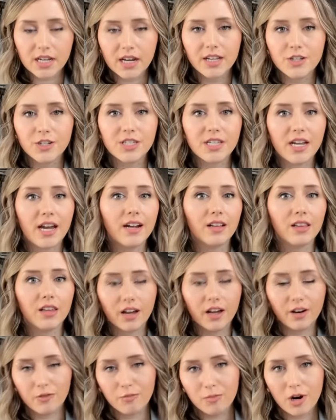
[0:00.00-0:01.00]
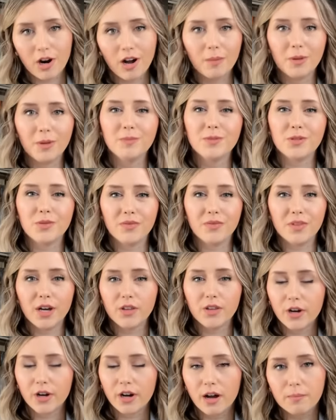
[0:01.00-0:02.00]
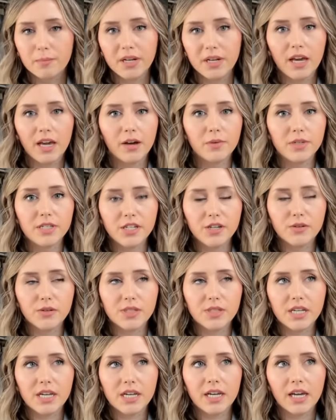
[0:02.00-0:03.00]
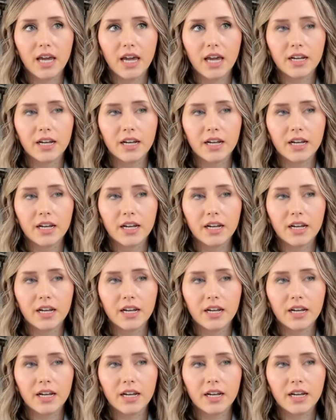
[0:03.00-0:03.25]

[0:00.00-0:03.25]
I just had a lot of problems with the other company I was using,